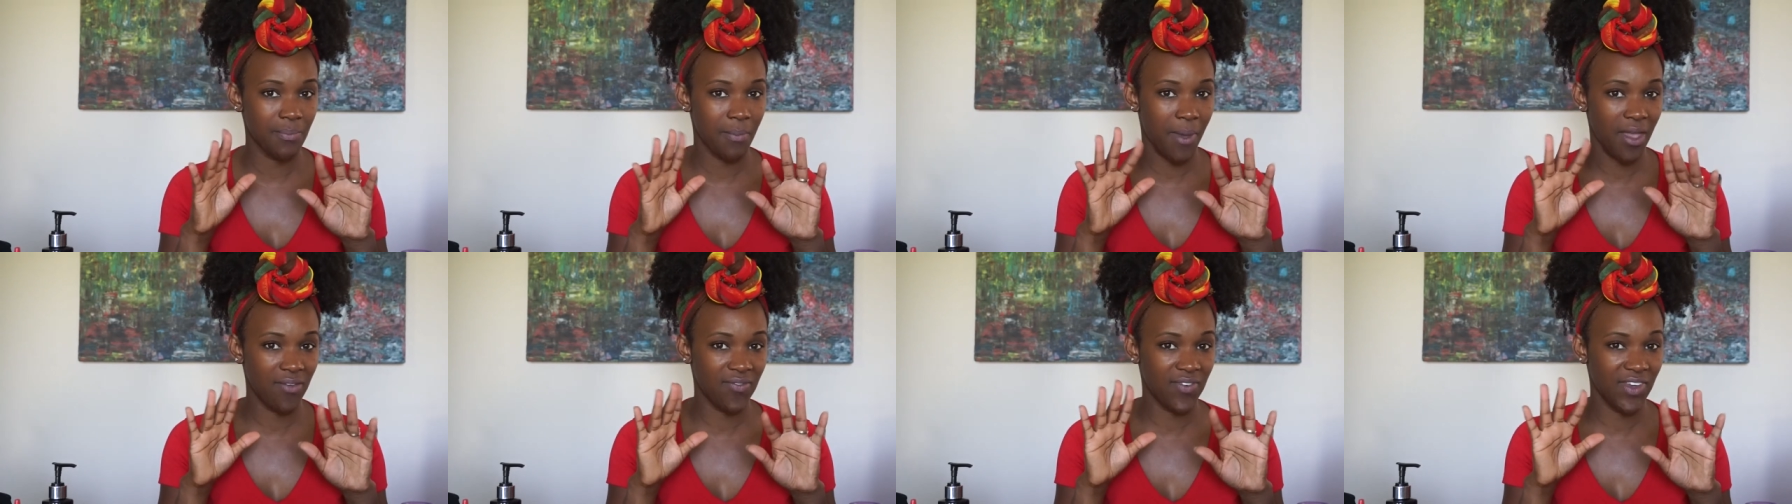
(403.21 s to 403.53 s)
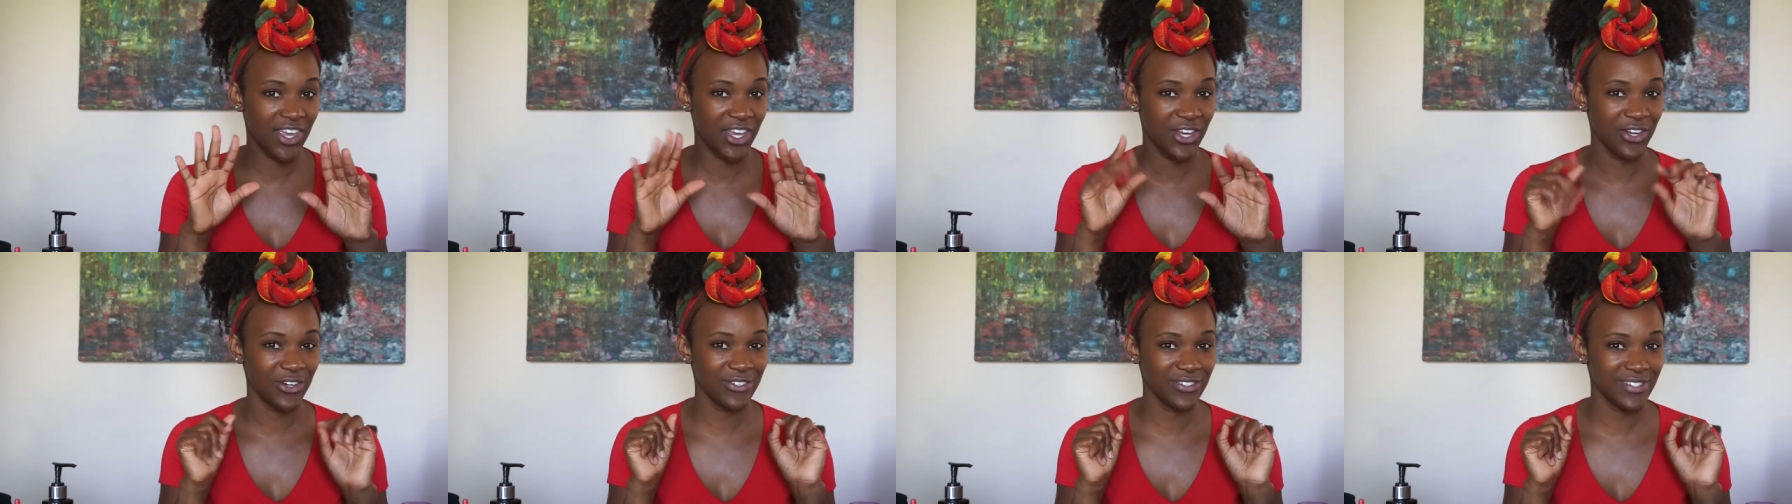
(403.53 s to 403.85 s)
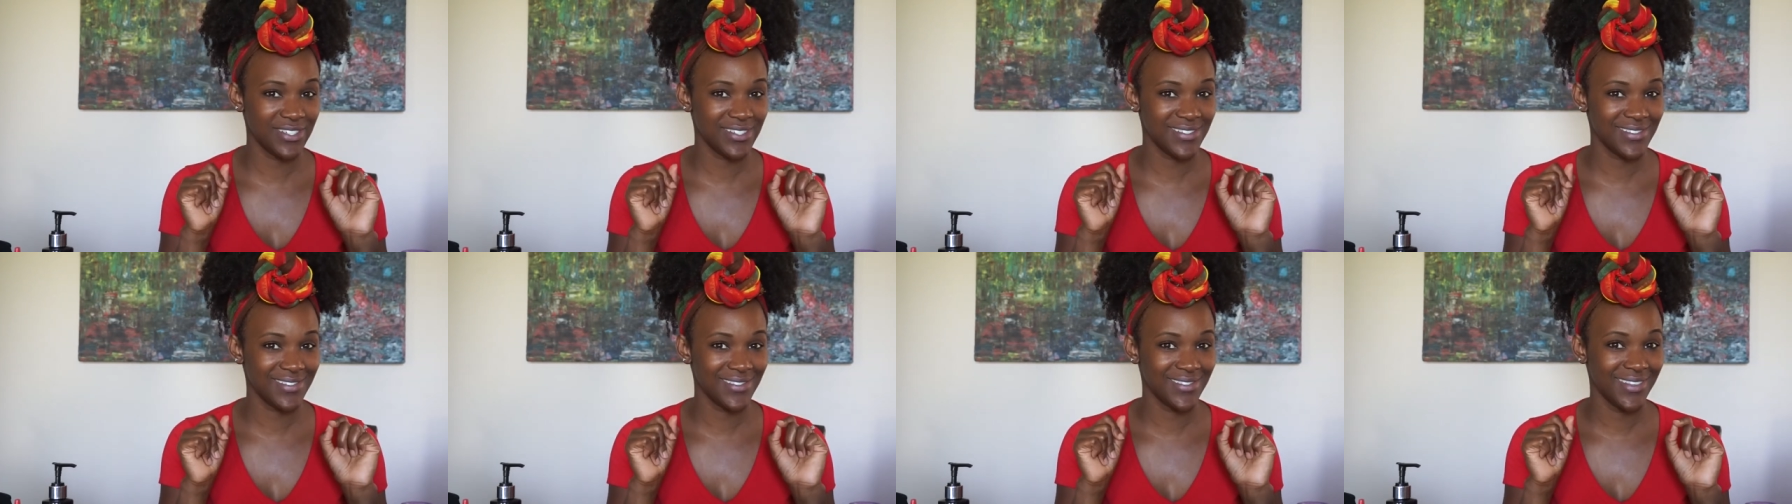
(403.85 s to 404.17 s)
my
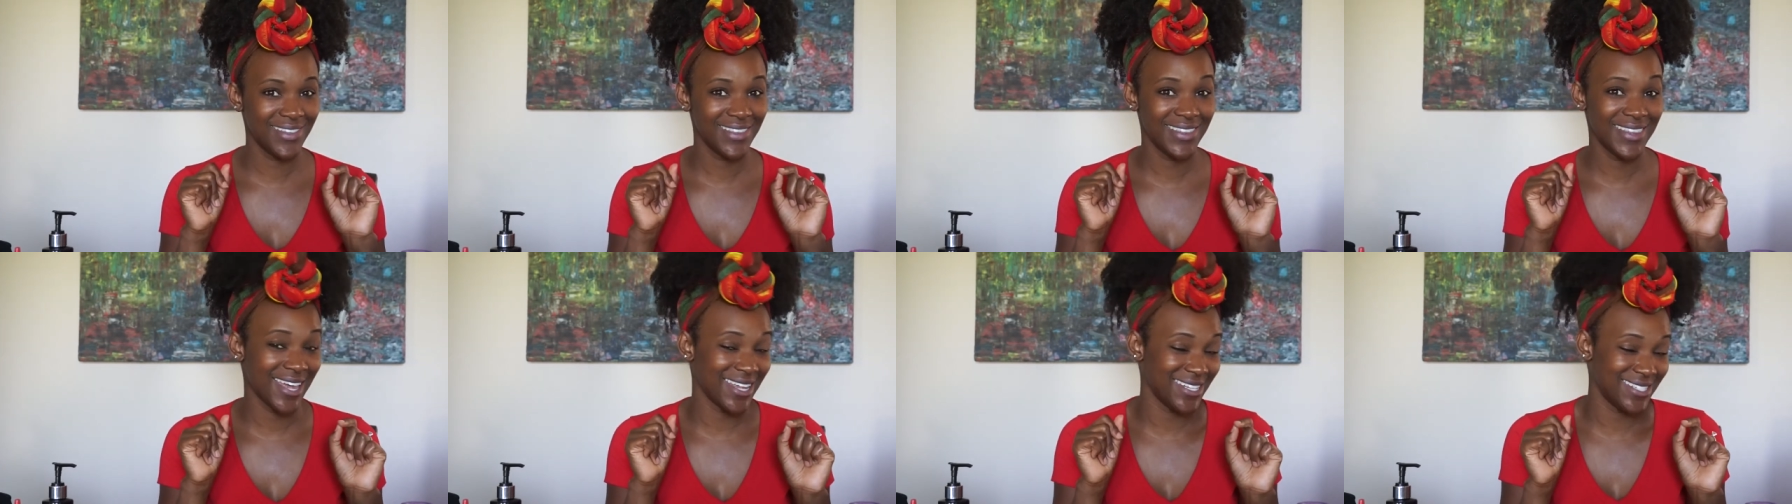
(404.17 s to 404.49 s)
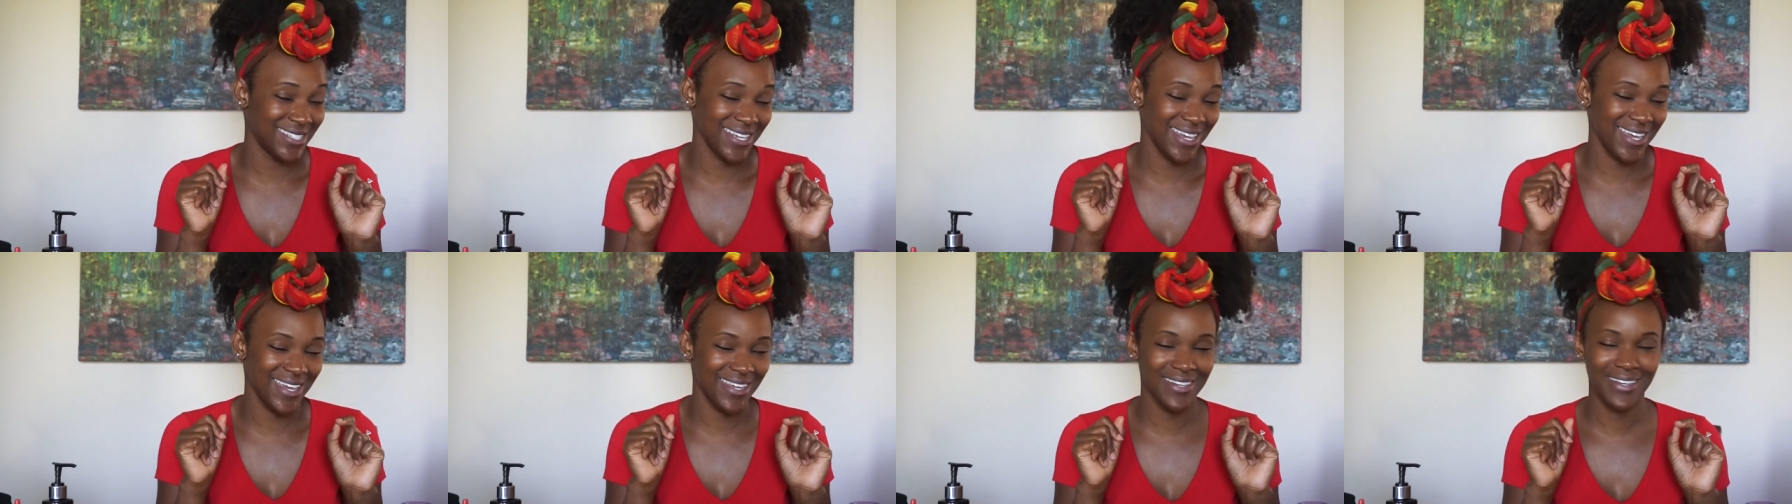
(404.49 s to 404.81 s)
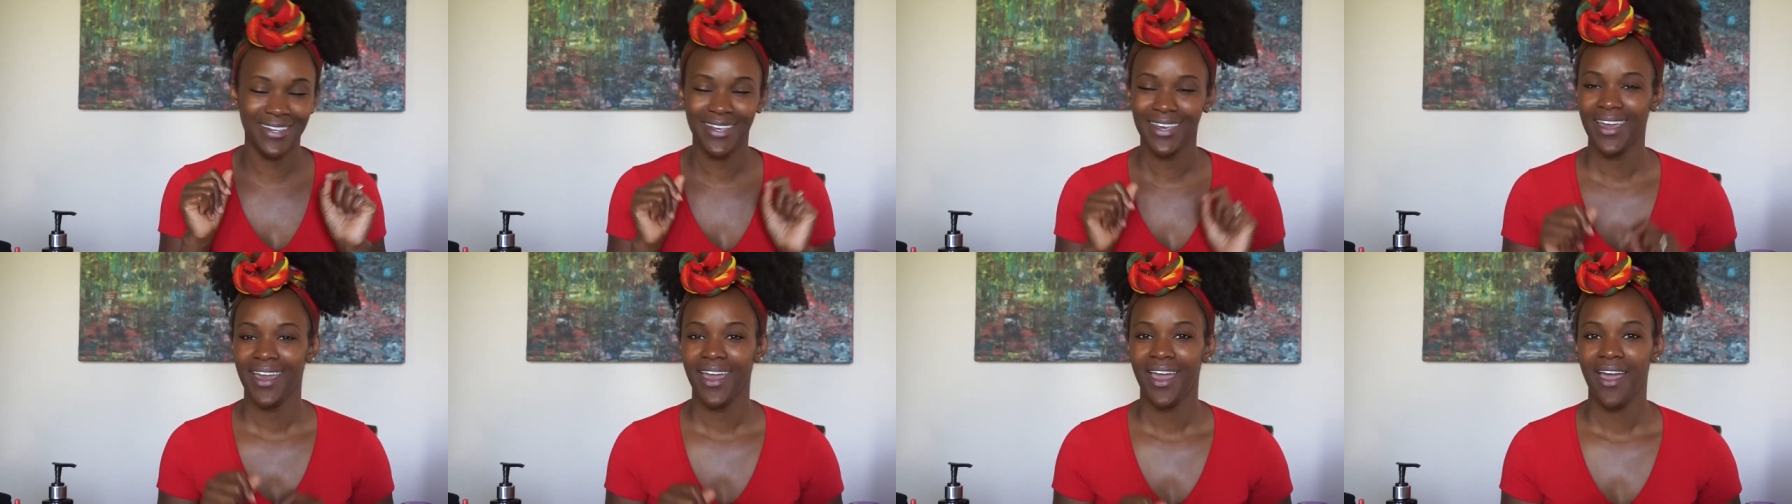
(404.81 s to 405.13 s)
fingers. That's it.